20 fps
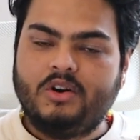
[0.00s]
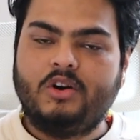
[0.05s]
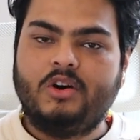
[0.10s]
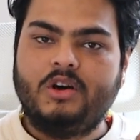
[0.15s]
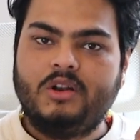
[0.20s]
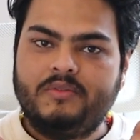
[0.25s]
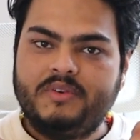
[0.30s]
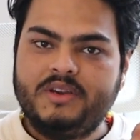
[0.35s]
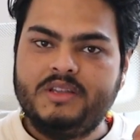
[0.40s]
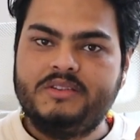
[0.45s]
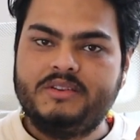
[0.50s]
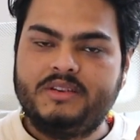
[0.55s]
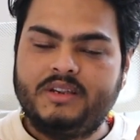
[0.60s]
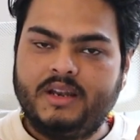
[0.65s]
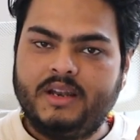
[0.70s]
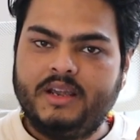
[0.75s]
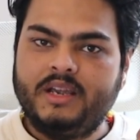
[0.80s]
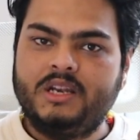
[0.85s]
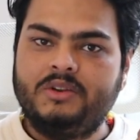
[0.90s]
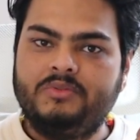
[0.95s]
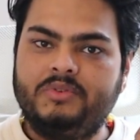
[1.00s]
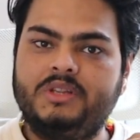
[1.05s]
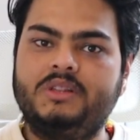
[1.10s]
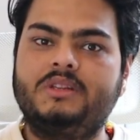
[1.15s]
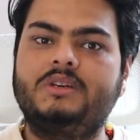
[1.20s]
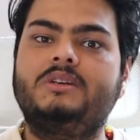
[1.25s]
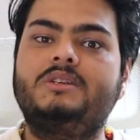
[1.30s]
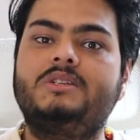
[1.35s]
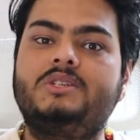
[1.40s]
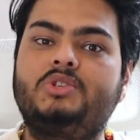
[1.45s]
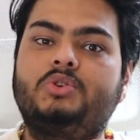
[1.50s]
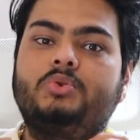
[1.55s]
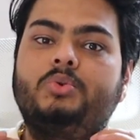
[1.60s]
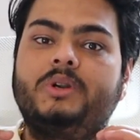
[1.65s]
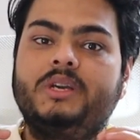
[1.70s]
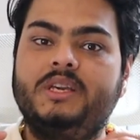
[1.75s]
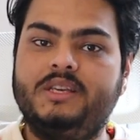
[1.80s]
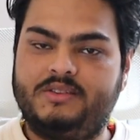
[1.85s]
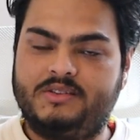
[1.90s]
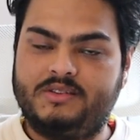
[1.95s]
always relate with
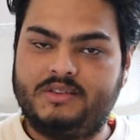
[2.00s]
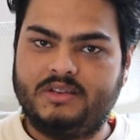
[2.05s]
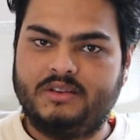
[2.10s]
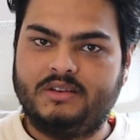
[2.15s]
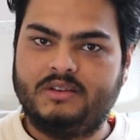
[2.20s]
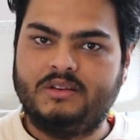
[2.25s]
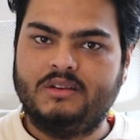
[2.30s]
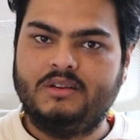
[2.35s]
stories.